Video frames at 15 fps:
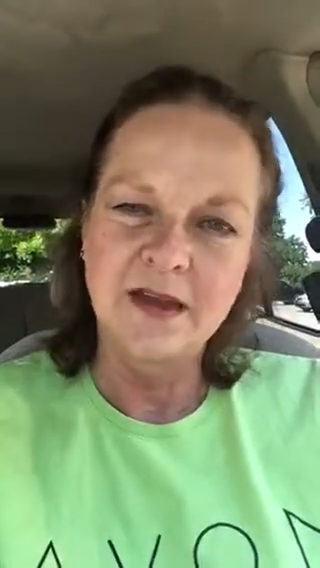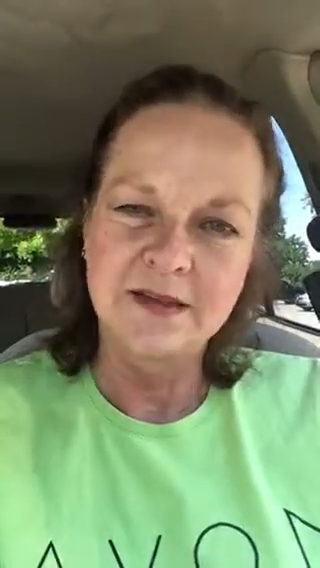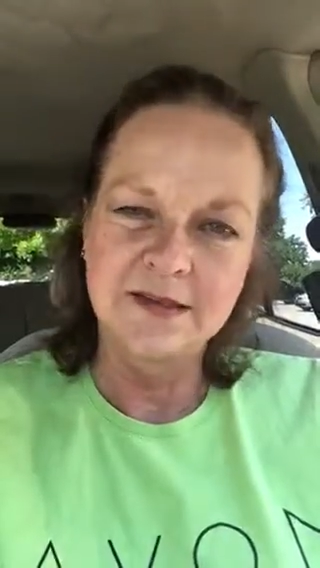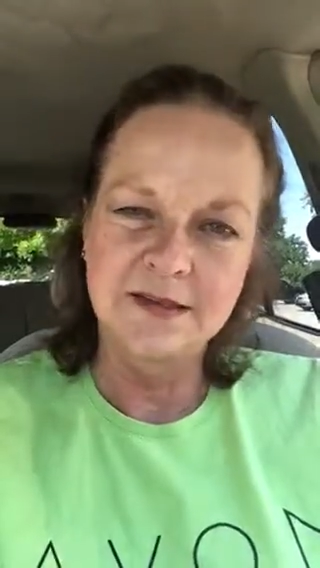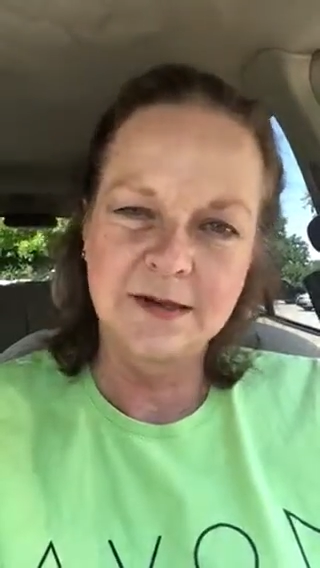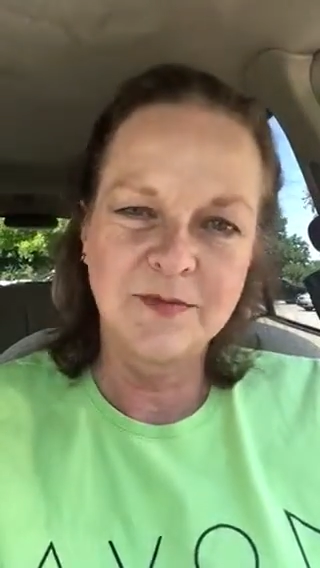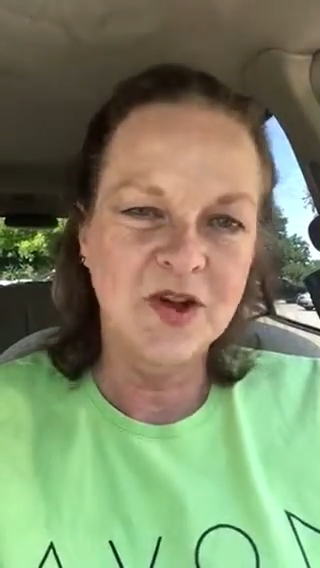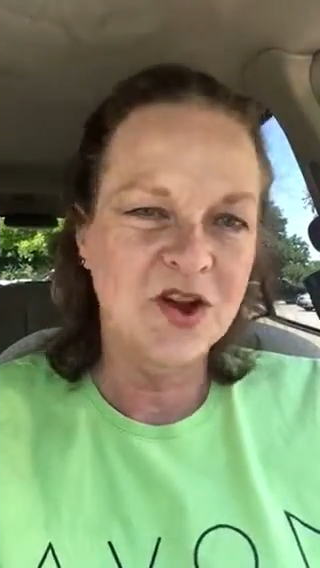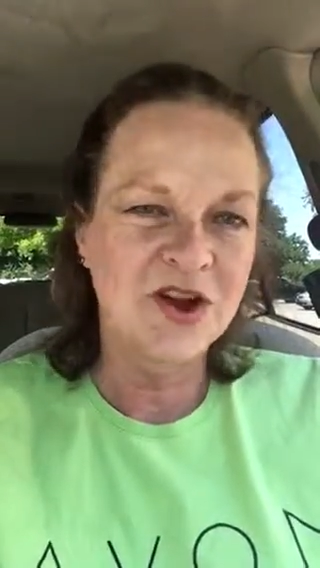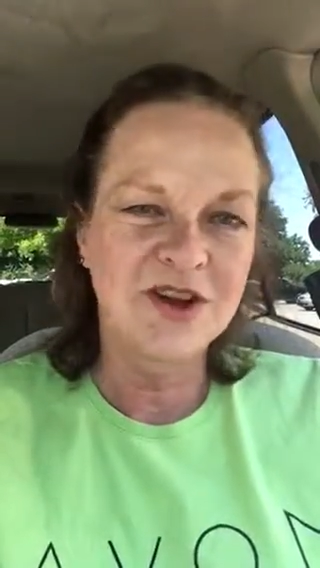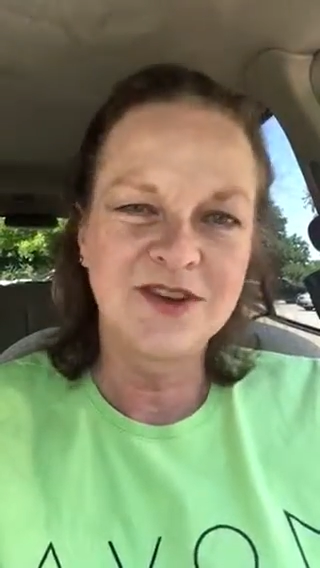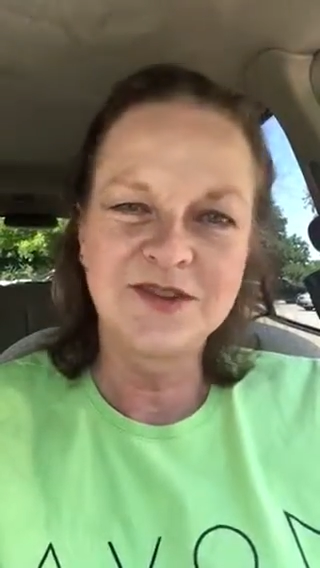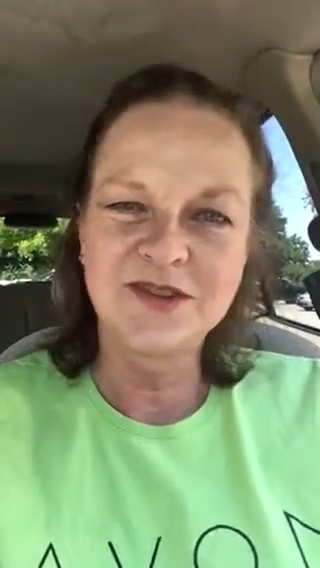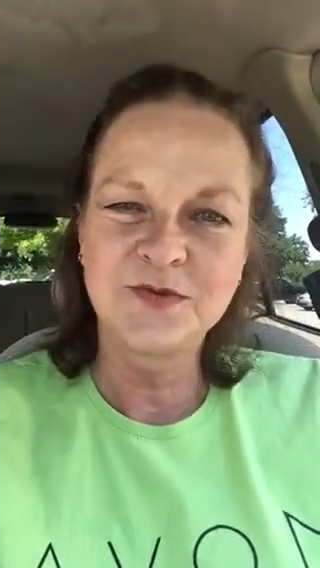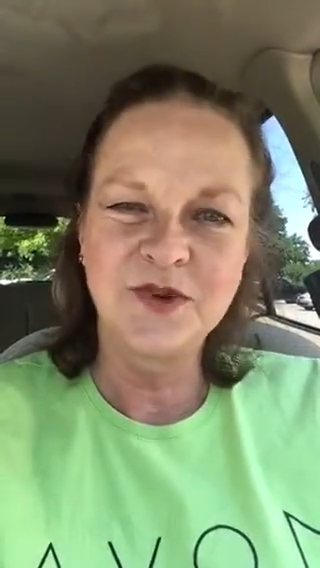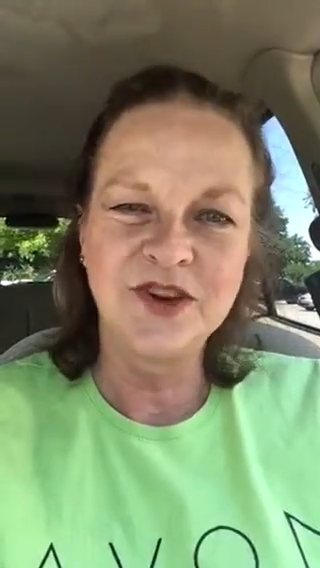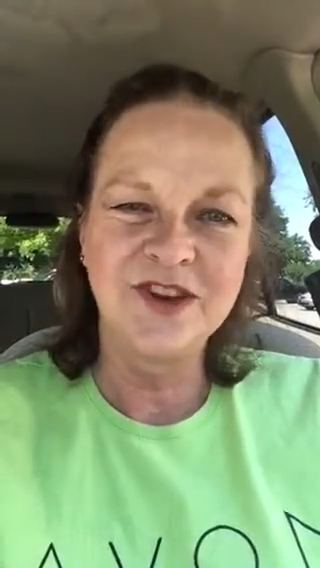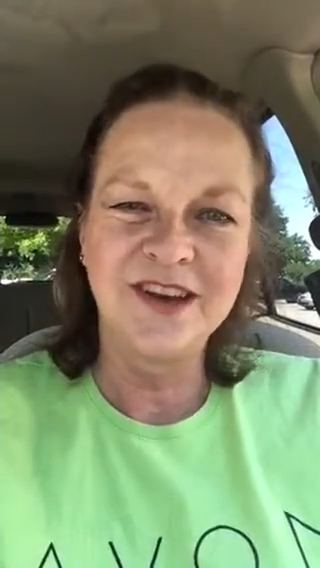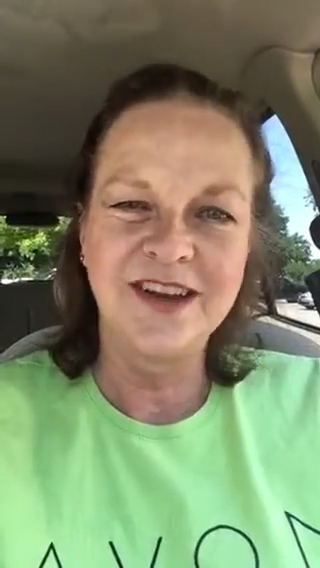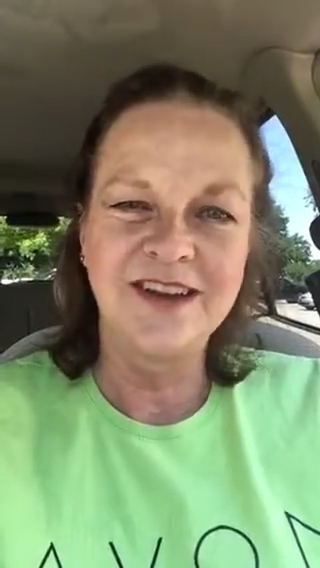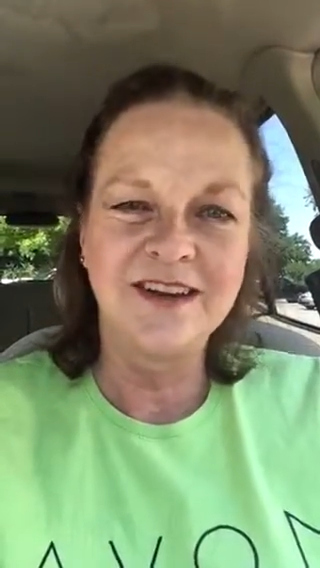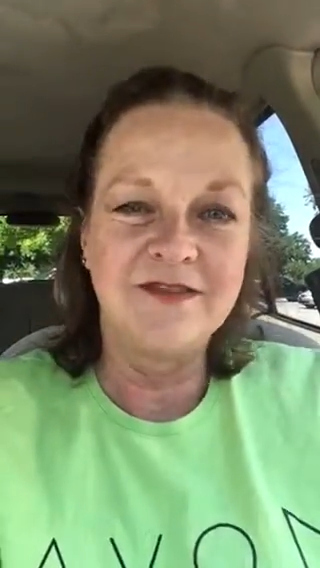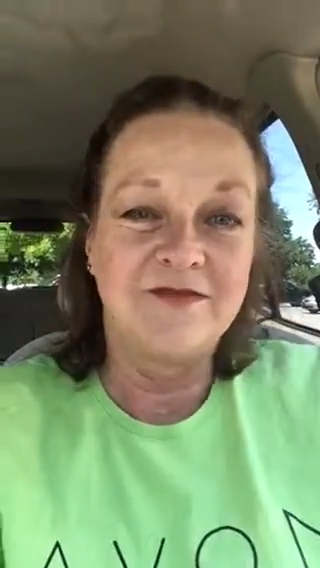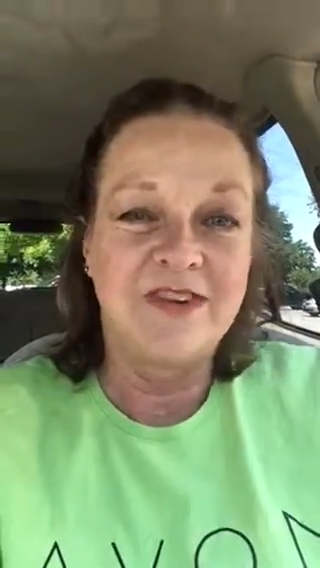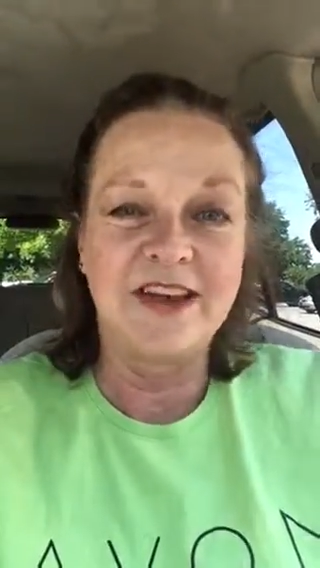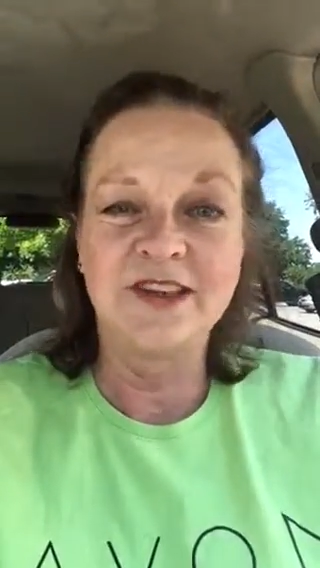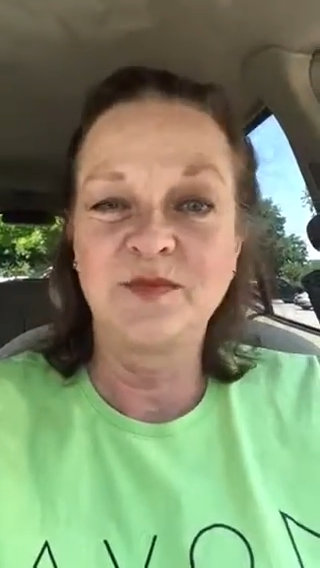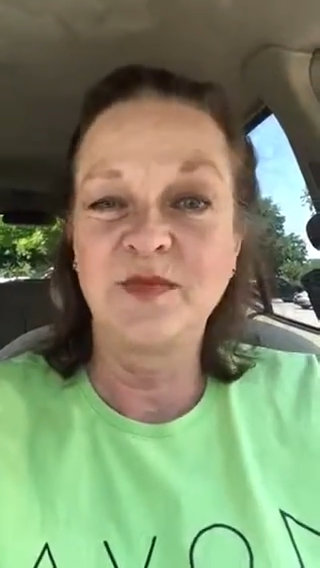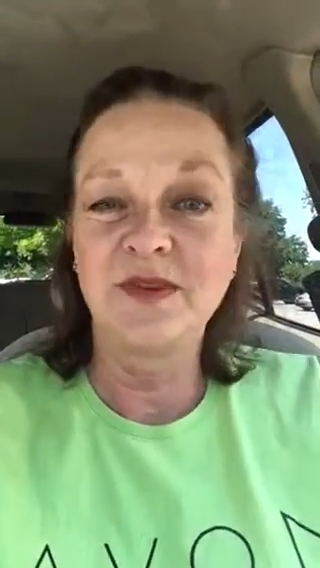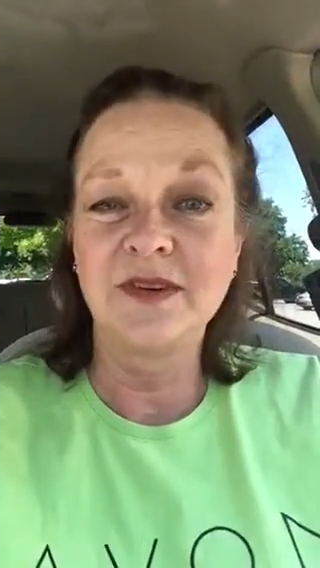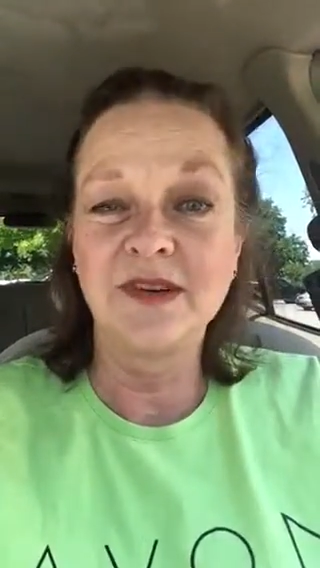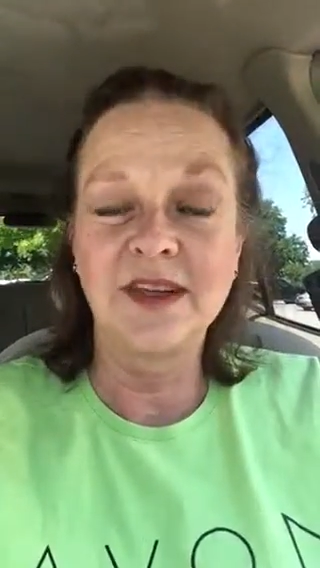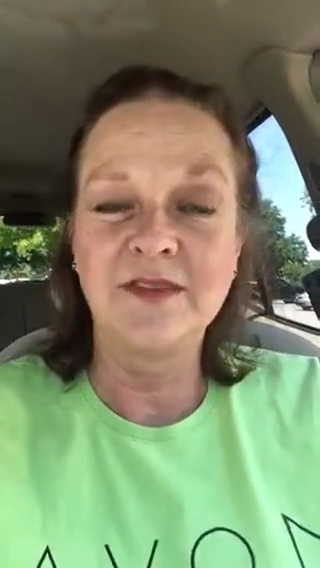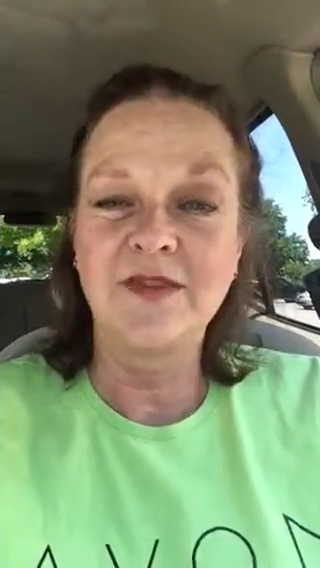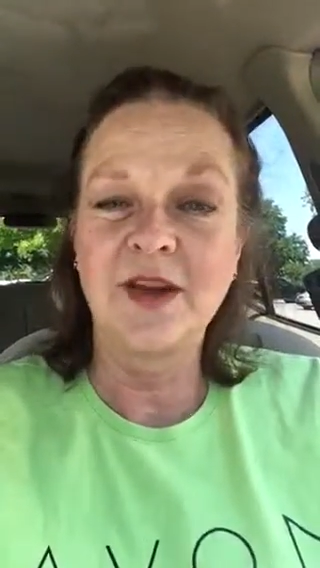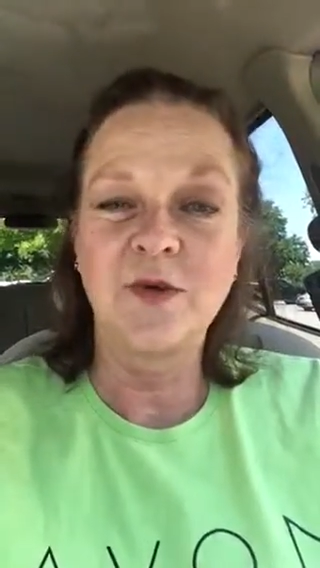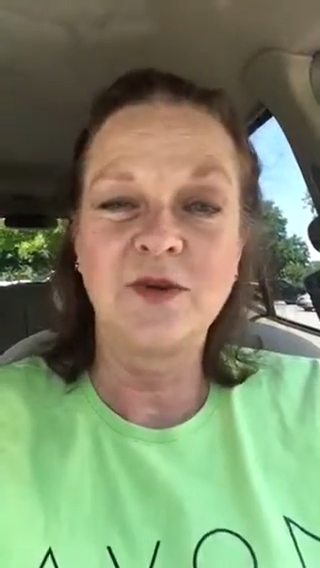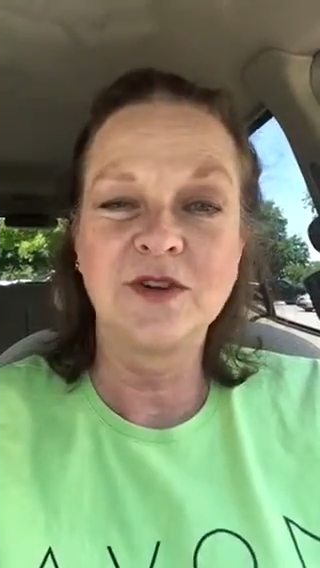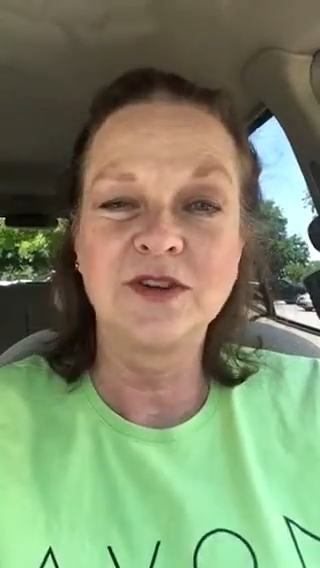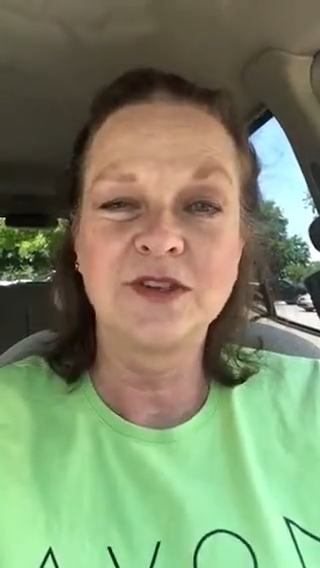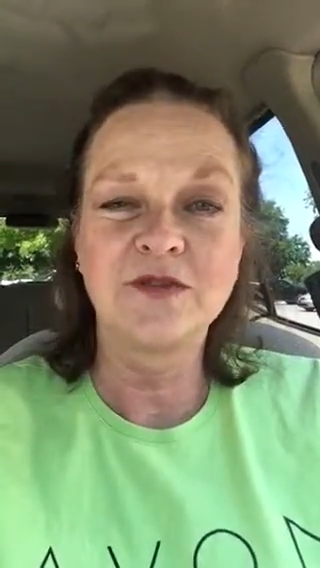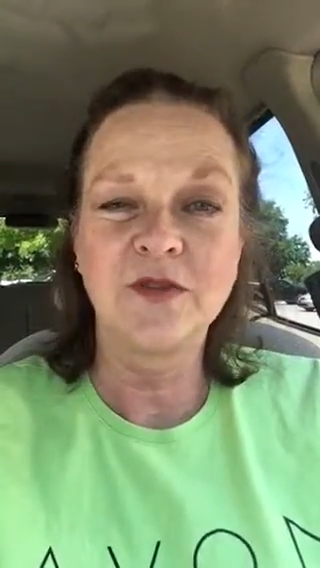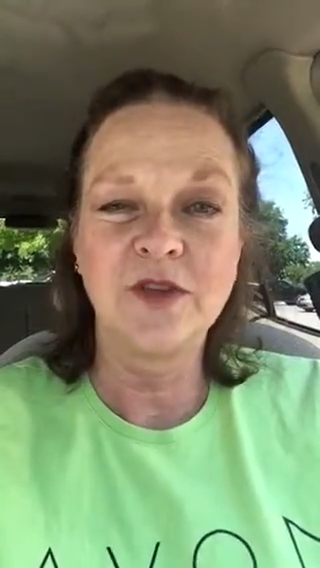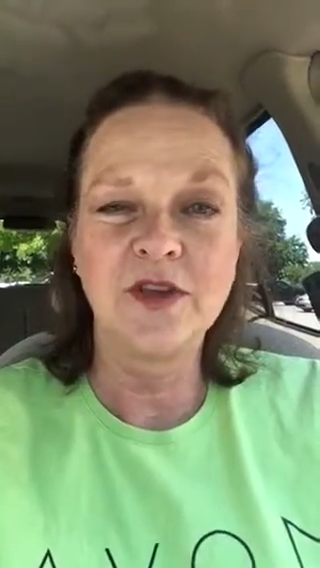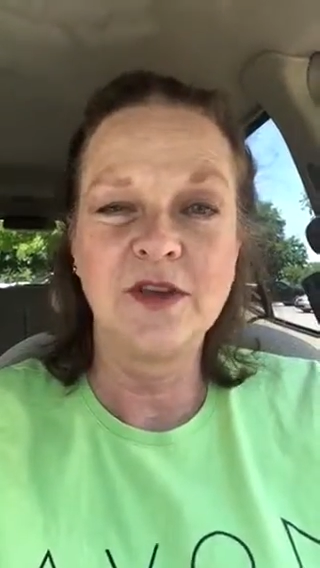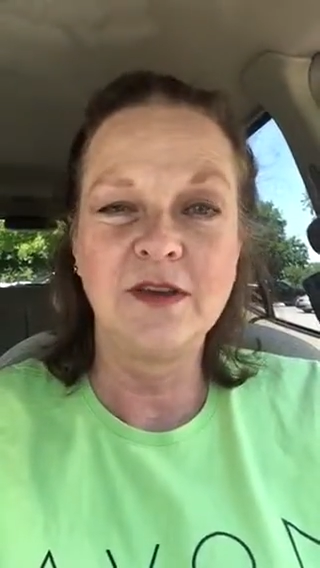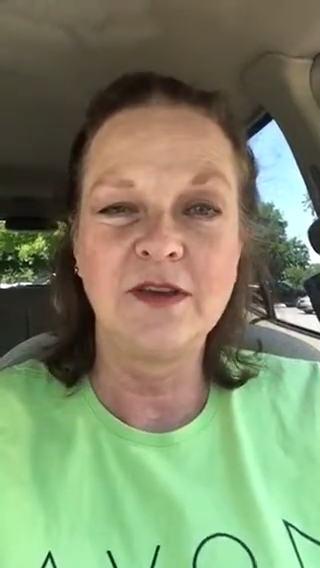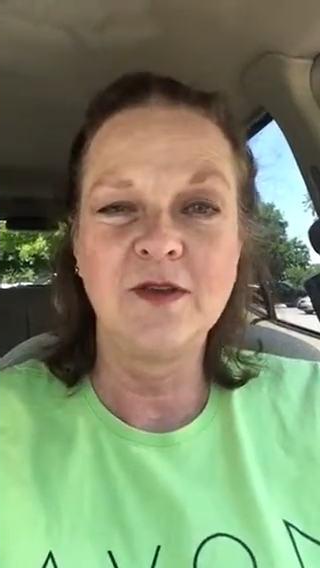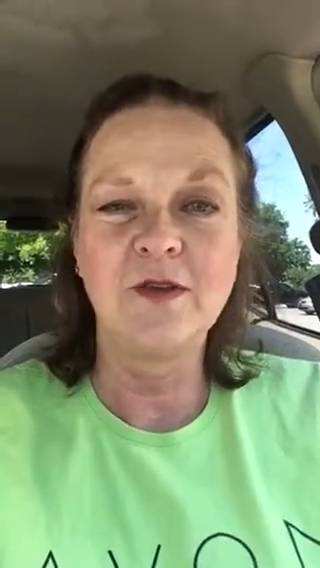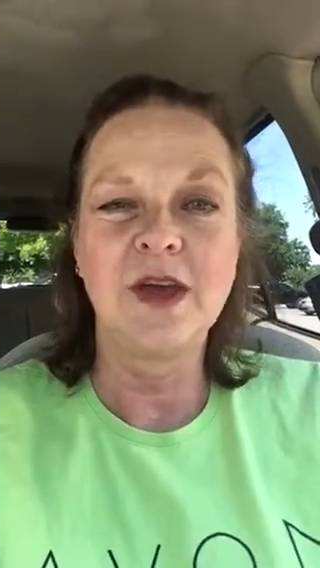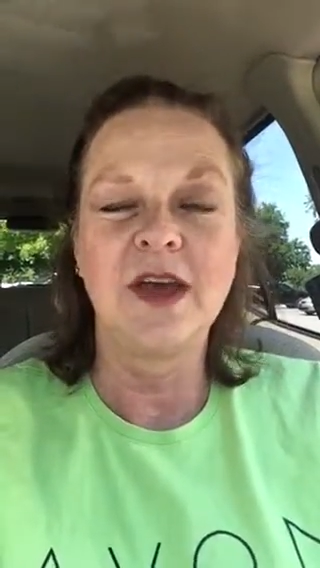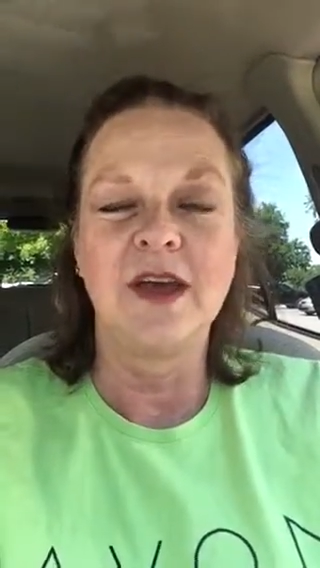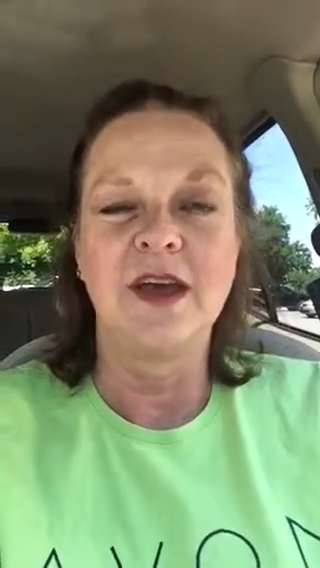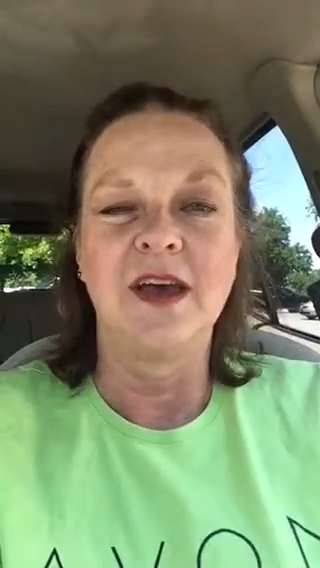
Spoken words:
some calls when you need it, Facebook, if that works for you.